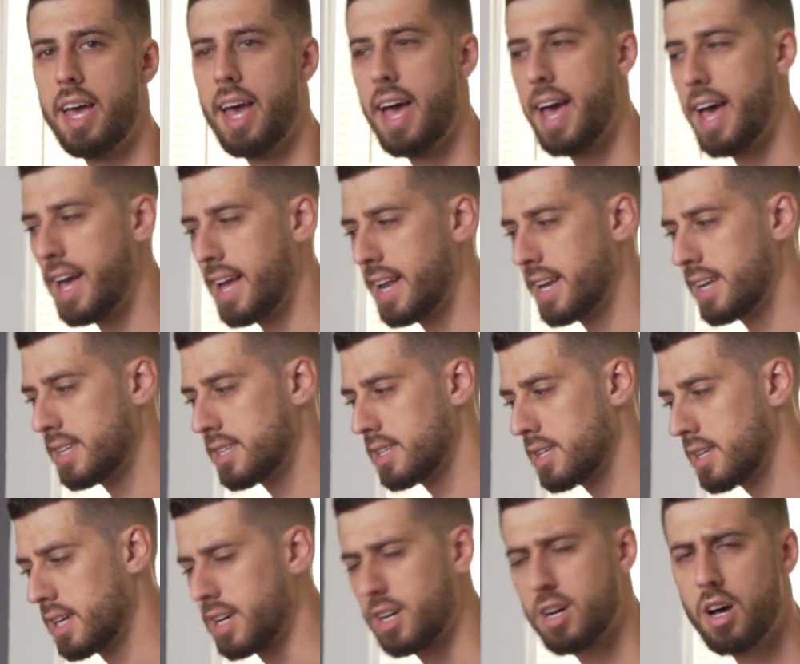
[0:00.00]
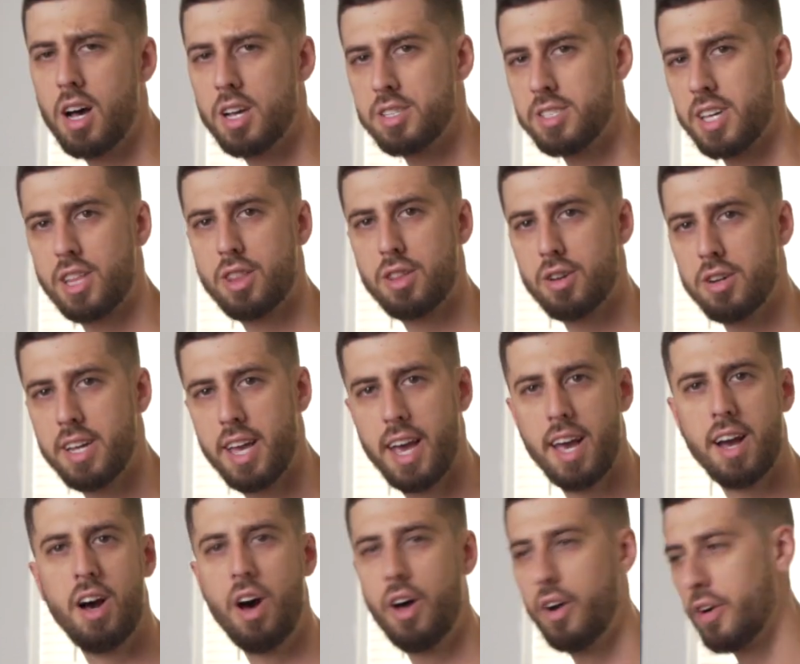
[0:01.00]
and it cost like
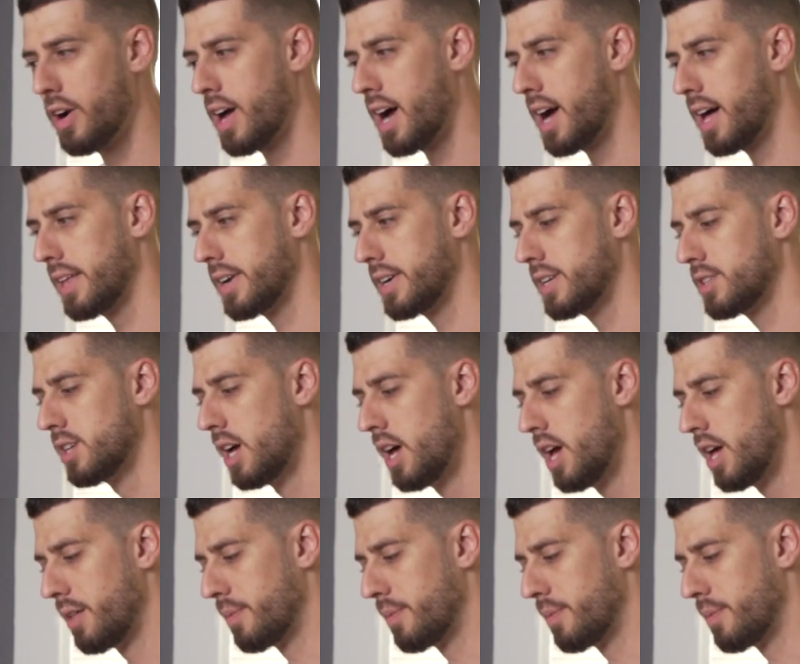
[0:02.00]
$3,800.